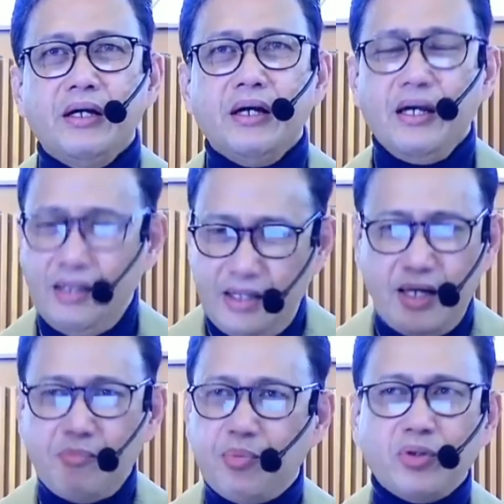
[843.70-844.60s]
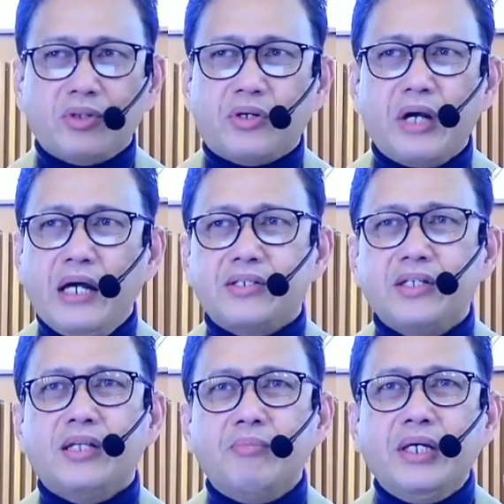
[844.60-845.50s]
and then put Christ
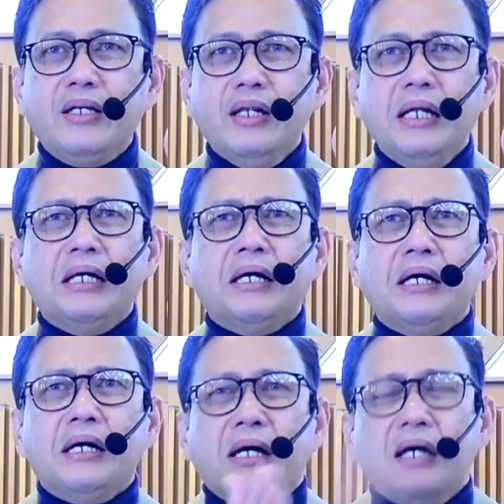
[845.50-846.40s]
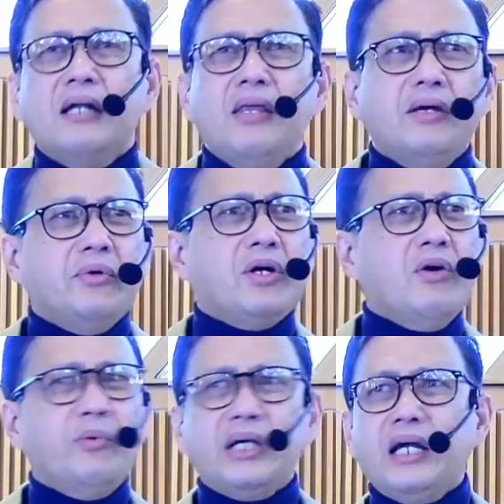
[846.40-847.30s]
in the middle. There we go.
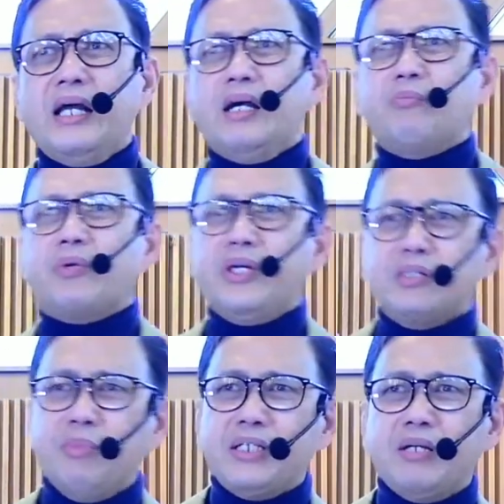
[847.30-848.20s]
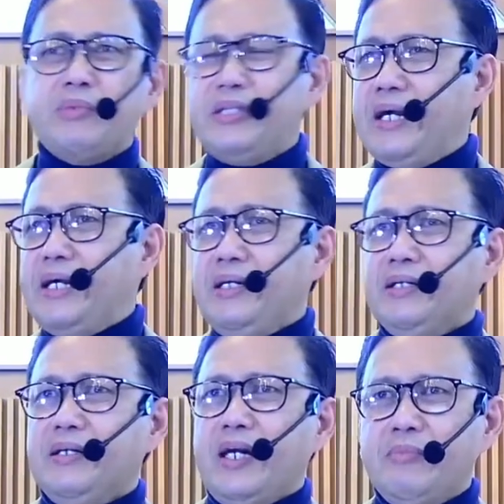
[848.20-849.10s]
We can have Christmas every
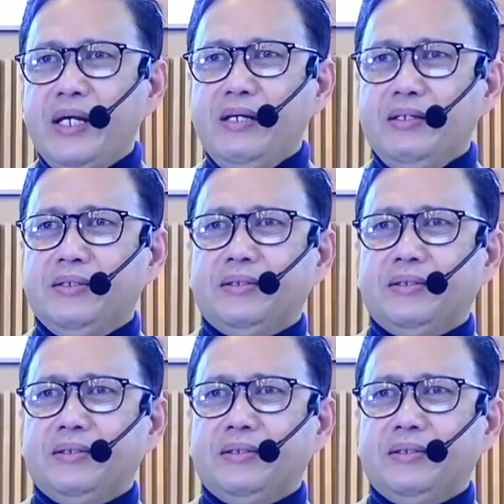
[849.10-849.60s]
day. Amen?